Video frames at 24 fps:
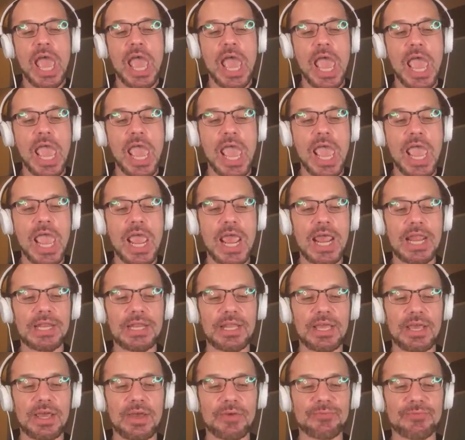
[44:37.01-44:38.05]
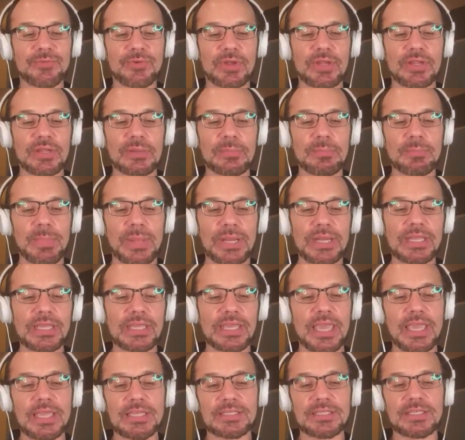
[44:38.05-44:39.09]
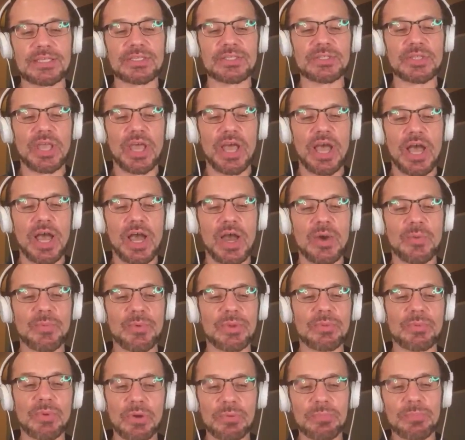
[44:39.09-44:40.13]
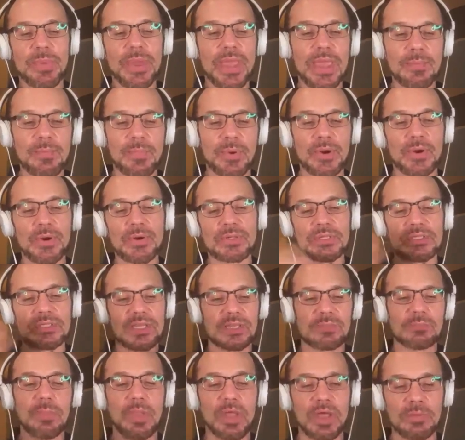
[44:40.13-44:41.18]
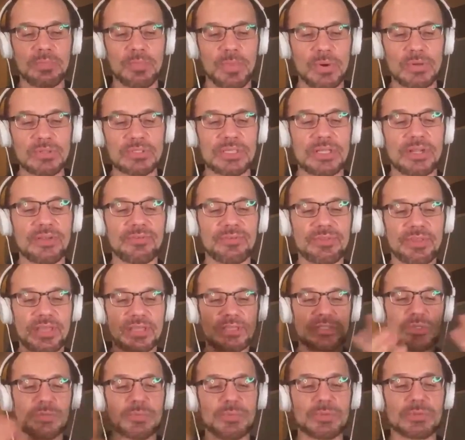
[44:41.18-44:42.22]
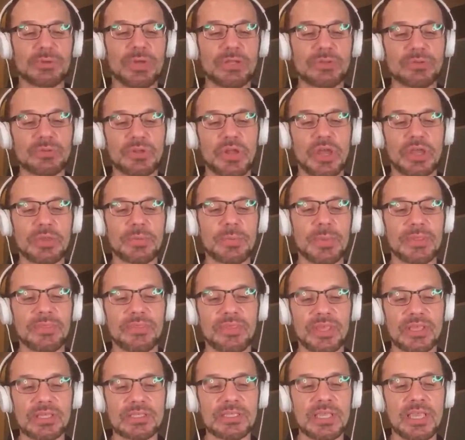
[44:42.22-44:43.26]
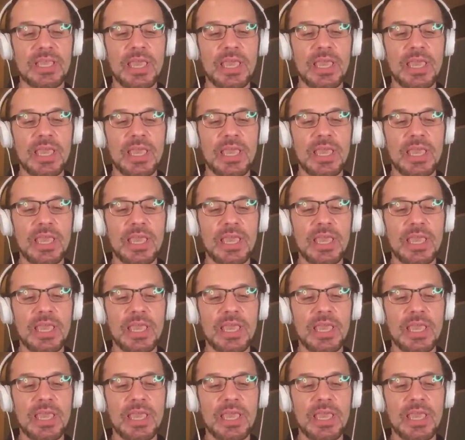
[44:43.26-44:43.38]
And in many cases, we wrote papers and blog posts and everything. So we try to document things